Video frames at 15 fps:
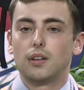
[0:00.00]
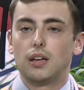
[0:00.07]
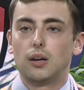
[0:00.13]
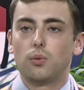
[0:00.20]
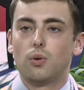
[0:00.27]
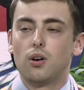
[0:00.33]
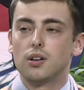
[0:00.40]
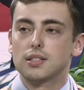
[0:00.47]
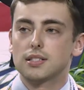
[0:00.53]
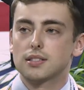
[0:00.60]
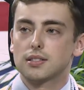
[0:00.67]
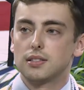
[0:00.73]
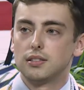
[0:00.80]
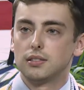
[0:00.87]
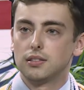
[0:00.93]
it
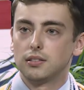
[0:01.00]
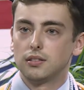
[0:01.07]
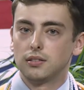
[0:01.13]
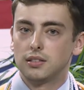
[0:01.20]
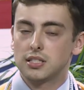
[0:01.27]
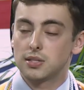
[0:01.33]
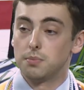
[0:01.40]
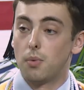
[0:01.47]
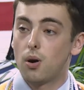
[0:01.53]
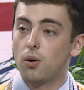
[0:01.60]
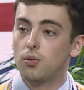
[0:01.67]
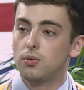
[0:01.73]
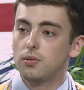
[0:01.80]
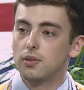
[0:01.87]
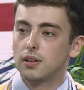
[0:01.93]
was the
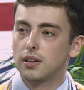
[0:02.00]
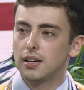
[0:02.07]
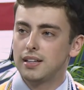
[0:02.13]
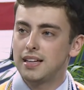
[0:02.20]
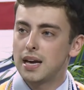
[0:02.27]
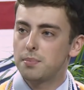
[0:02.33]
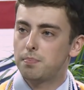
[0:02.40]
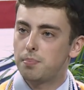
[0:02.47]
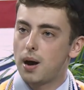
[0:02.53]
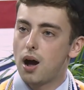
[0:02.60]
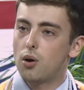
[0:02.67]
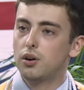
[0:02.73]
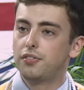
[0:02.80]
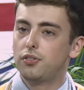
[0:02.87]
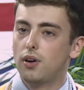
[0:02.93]
small yet
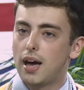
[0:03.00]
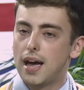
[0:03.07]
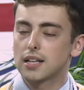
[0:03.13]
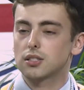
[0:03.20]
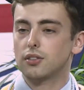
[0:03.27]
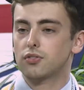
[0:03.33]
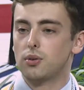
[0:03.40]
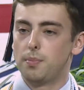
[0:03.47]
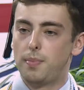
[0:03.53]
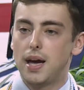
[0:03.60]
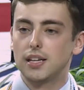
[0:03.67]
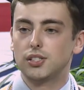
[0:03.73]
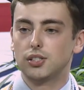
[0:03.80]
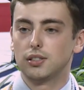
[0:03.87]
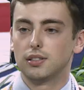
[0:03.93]
powerful acts of
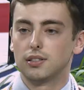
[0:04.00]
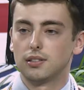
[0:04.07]
compassion.